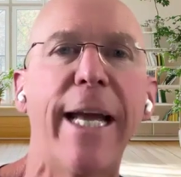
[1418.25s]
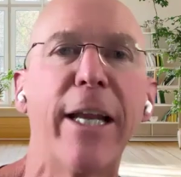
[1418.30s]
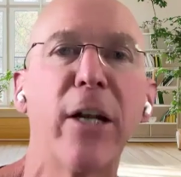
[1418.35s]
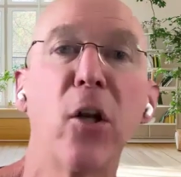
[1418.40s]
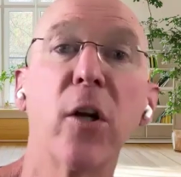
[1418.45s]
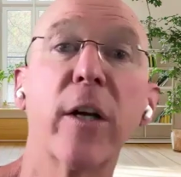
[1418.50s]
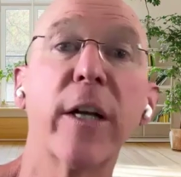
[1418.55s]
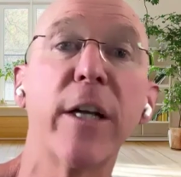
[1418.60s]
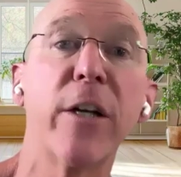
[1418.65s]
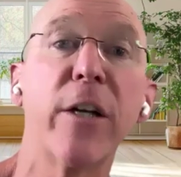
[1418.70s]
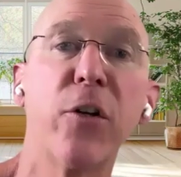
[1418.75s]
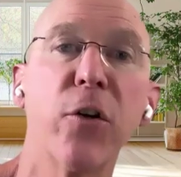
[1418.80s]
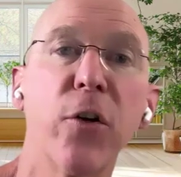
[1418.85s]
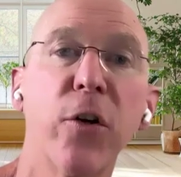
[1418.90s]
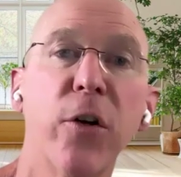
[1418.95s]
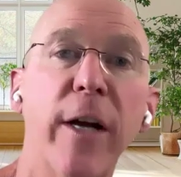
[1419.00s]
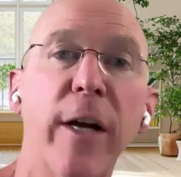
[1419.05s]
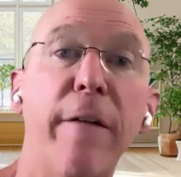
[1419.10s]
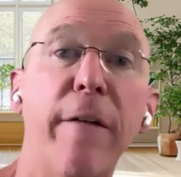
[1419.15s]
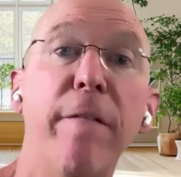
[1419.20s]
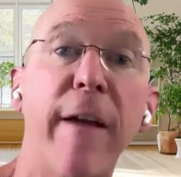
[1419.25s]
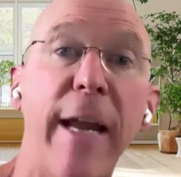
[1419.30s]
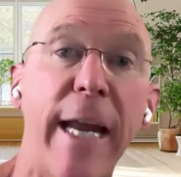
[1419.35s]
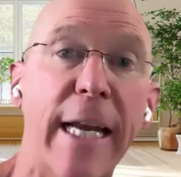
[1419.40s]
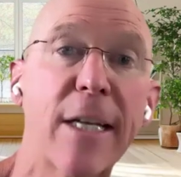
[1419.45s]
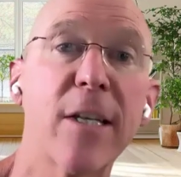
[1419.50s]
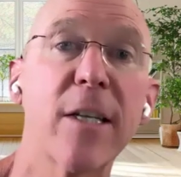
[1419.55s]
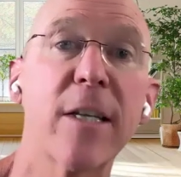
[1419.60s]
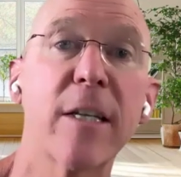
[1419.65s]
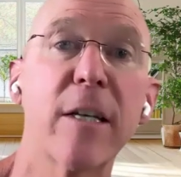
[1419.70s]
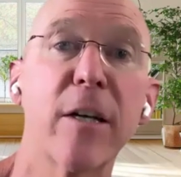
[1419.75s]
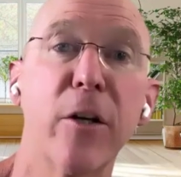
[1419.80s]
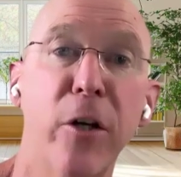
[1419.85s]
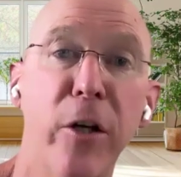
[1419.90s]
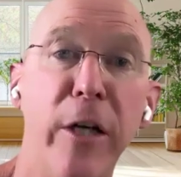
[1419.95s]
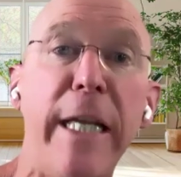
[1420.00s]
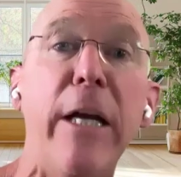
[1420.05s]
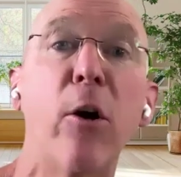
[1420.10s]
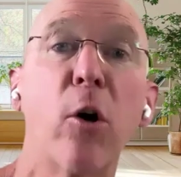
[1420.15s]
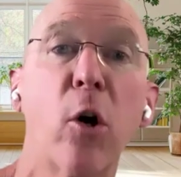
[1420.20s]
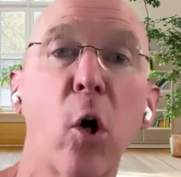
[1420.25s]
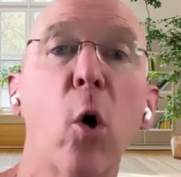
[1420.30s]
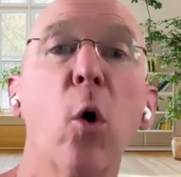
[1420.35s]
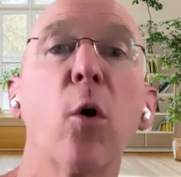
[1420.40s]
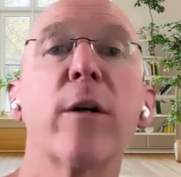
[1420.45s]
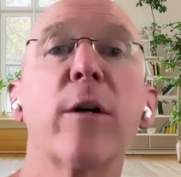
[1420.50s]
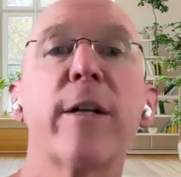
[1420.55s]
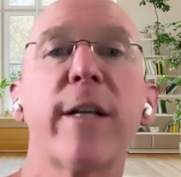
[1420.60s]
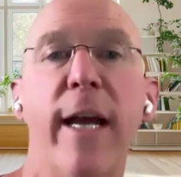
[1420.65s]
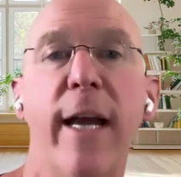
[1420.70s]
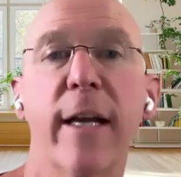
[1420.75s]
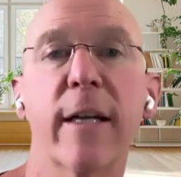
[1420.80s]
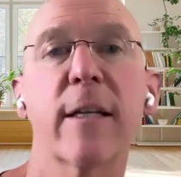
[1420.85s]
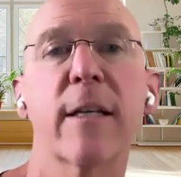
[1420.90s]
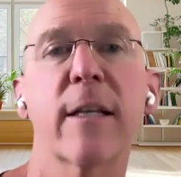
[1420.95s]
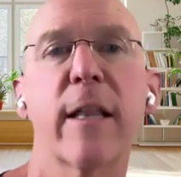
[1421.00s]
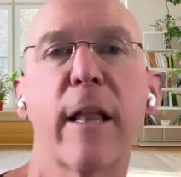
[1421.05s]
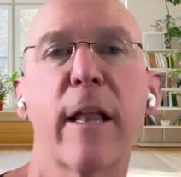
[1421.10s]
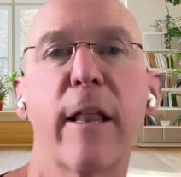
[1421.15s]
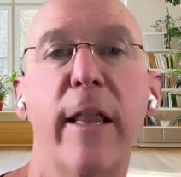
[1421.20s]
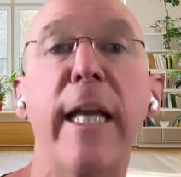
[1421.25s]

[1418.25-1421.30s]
and look at your advanced neocortex,